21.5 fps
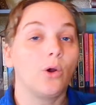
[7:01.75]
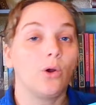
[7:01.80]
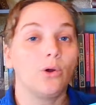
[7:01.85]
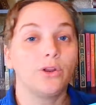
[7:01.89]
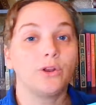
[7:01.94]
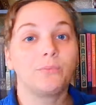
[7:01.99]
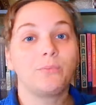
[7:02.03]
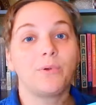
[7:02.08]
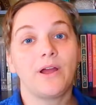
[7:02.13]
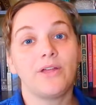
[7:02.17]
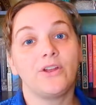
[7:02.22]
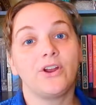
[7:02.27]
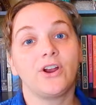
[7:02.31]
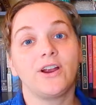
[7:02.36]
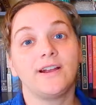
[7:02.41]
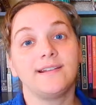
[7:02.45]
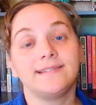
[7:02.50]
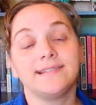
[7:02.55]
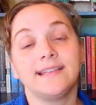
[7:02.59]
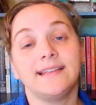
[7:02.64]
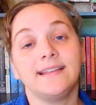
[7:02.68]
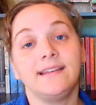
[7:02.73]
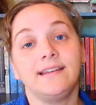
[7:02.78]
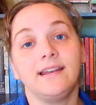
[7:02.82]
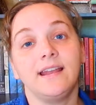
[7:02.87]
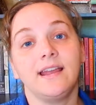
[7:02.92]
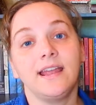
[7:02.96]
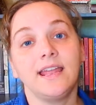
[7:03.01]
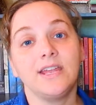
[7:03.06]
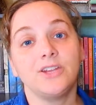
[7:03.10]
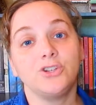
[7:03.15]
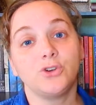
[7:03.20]
older brother
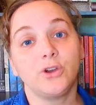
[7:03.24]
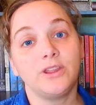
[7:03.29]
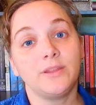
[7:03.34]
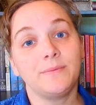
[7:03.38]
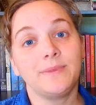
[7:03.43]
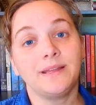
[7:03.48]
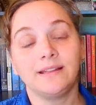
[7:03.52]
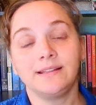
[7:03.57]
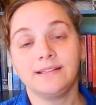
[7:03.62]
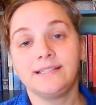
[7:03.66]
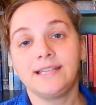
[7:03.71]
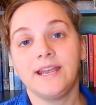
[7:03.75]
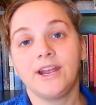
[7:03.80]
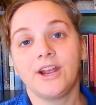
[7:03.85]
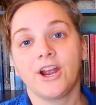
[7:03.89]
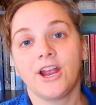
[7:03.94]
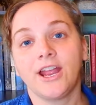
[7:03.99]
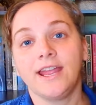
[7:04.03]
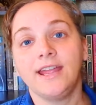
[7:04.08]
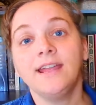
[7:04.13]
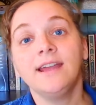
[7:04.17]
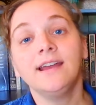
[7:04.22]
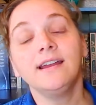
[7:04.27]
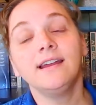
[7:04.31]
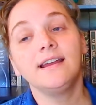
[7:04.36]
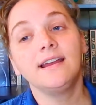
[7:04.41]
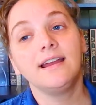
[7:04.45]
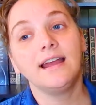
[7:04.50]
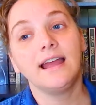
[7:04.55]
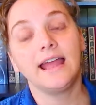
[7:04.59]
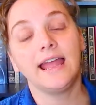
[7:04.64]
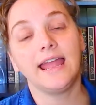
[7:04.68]
he joined the military,
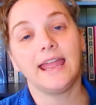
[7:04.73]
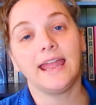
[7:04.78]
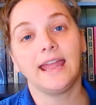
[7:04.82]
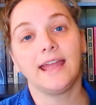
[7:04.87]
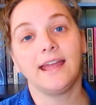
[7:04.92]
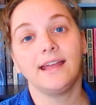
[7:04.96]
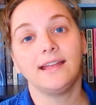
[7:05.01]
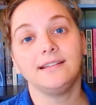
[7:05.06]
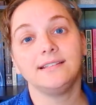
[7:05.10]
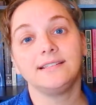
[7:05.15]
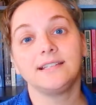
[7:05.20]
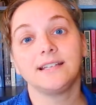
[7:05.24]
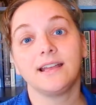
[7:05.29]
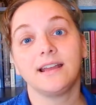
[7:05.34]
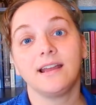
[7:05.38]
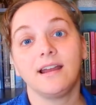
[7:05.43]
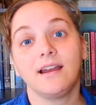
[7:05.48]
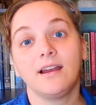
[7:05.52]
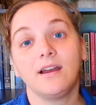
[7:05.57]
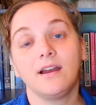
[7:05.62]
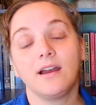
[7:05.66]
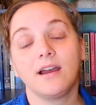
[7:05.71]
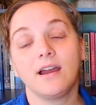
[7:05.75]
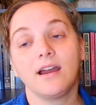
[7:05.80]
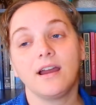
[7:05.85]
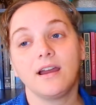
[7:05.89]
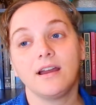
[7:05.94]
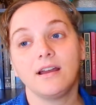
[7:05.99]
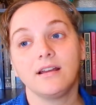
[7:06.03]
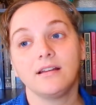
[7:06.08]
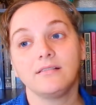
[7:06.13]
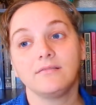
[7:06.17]
and
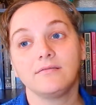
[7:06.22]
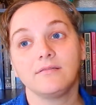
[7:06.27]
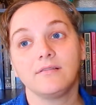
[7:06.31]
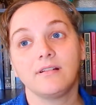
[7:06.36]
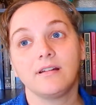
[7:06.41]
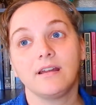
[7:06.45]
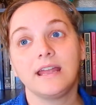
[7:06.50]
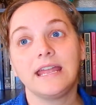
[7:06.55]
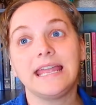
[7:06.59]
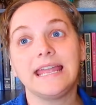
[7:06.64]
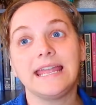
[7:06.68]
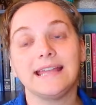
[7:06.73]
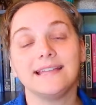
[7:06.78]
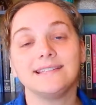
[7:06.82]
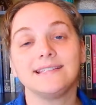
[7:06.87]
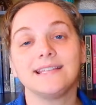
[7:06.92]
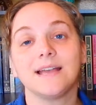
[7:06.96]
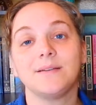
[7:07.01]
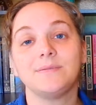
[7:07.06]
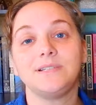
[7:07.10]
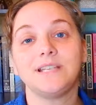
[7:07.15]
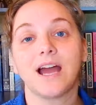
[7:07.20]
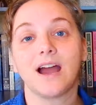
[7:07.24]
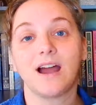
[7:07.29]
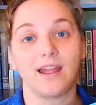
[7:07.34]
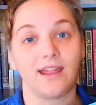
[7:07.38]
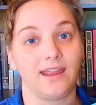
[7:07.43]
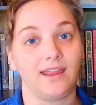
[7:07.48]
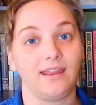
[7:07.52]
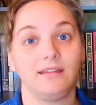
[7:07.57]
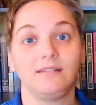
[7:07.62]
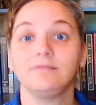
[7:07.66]
he ends up
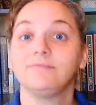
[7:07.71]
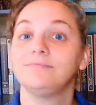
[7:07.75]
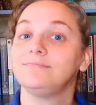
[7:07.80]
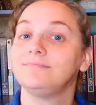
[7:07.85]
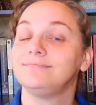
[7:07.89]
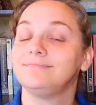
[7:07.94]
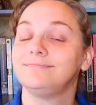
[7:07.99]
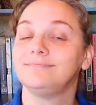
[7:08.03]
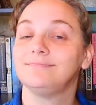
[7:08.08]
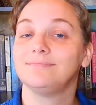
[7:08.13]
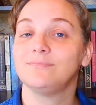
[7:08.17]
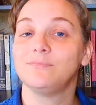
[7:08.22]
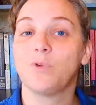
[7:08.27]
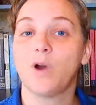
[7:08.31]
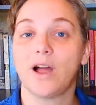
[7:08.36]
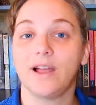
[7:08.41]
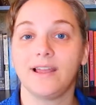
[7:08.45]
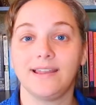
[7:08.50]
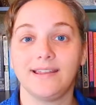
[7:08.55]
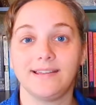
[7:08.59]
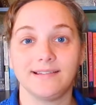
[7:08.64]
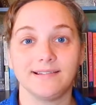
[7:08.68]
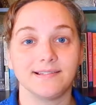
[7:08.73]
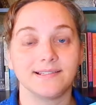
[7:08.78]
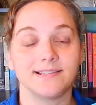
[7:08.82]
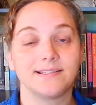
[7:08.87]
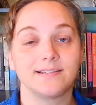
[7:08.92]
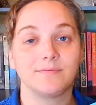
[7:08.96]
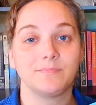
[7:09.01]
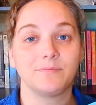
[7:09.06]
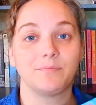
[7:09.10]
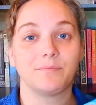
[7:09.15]
dying while he's
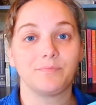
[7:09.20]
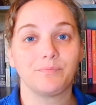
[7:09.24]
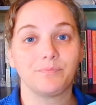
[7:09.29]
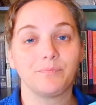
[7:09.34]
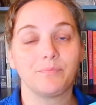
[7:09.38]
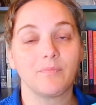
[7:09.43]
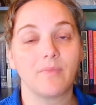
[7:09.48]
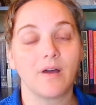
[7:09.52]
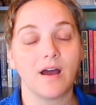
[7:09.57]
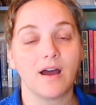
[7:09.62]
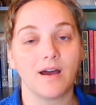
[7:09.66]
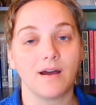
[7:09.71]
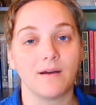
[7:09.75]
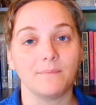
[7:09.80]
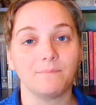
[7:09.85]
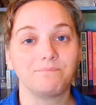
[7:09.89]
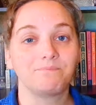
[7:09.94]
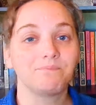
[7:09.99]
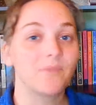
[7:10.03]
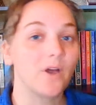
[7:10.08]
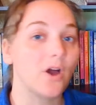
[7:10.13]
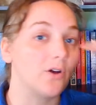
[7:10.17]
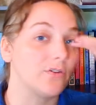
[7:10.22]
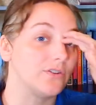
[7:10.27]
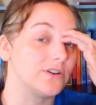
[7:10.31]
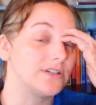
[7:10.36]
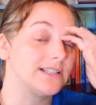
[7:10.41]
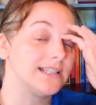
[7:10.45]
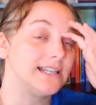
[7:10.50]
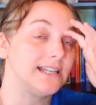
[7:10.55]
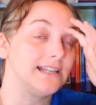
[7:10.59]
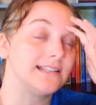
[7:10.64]

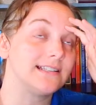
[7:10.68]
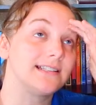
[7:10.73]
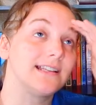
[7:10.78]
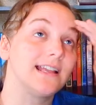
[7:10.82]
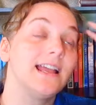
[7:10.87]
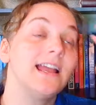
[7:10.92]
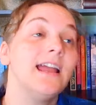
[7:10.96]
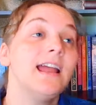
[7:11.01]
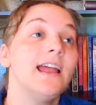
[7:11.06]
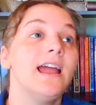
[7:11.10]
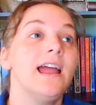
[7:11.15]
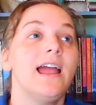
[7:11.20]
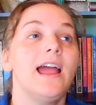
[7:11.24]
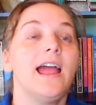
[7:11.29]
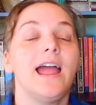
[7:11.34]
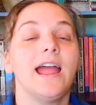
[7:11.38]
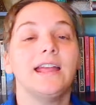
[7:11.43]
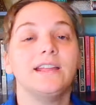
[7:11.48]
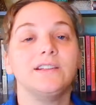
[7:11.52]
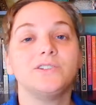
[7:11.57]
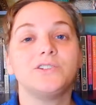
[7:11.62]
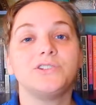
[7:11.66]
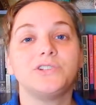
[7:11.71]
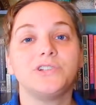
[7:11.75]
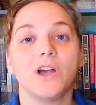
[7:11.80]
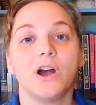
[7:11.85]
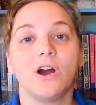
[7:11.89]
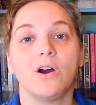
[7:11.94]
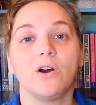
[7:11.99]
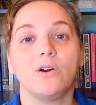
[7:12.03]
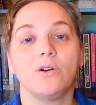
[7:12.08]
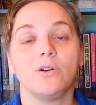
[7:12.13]
overseas. And
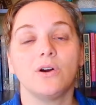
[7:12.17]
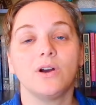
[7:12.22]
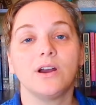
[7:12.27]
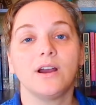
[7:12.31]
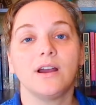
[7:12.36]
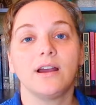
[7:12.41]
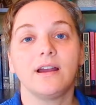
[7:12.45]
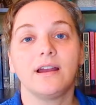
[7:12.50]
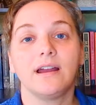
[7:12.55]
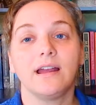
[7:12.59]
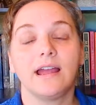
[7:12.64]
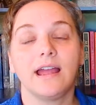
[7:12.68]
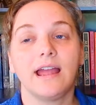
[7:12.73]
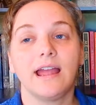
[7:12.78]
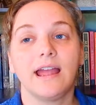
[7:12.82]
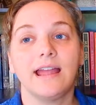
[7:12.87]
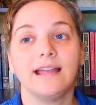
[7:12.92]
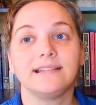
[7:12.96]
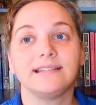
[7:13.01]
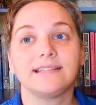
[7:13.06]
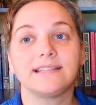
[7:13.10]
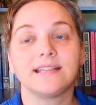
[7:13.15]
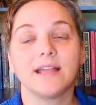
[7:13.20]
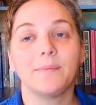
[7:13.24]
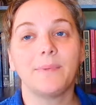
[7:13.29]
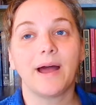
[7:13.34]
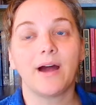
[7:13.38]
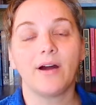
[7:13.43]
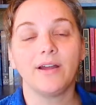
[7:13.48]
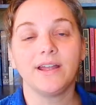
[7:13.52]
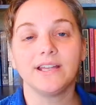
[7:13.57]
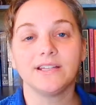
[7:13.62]
so it's
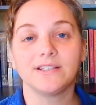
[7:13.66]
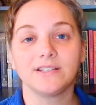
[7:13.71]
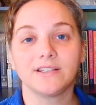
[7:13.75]
about